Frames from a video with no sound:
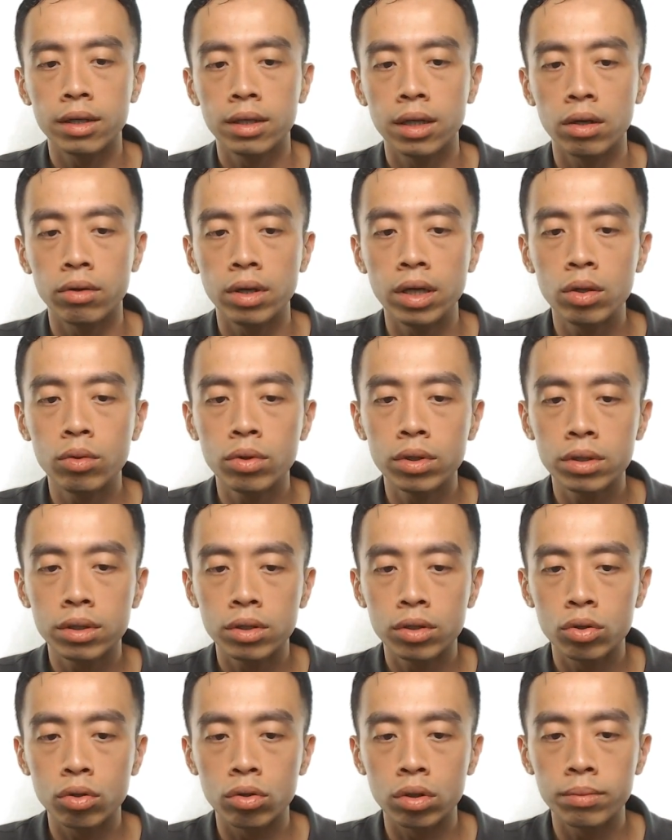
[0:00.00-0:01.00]
Now aqueous
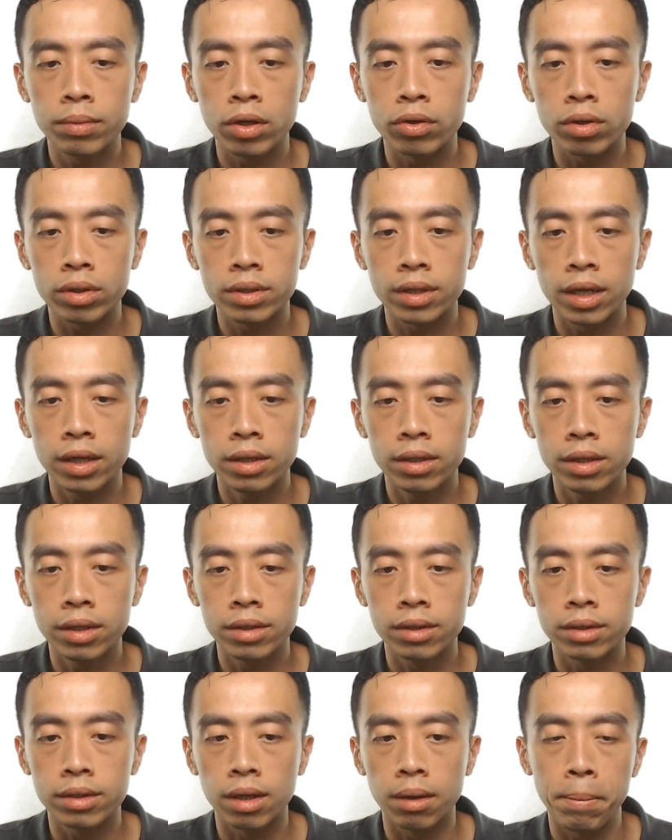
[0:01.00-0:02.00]
sodium hydroxide, this
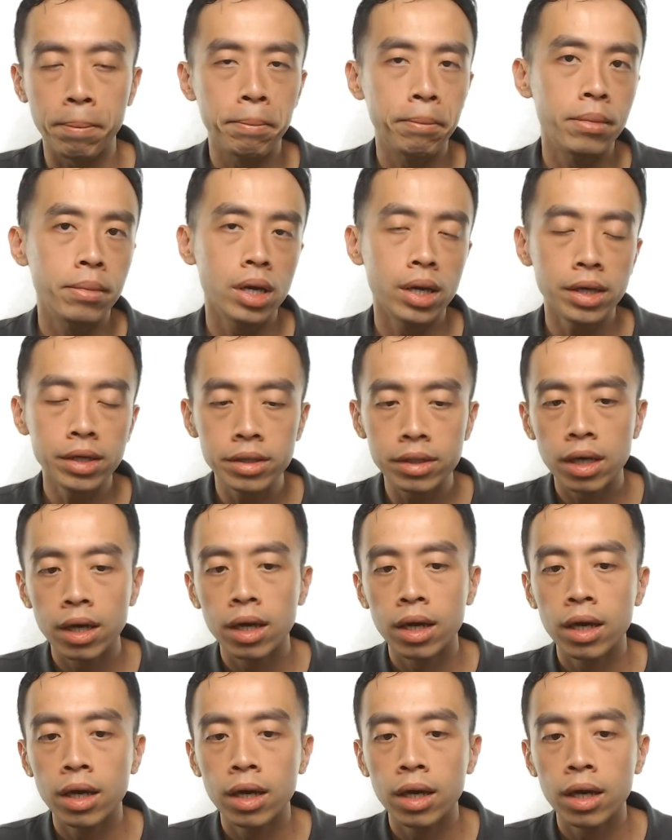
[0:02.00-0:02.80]
is a base.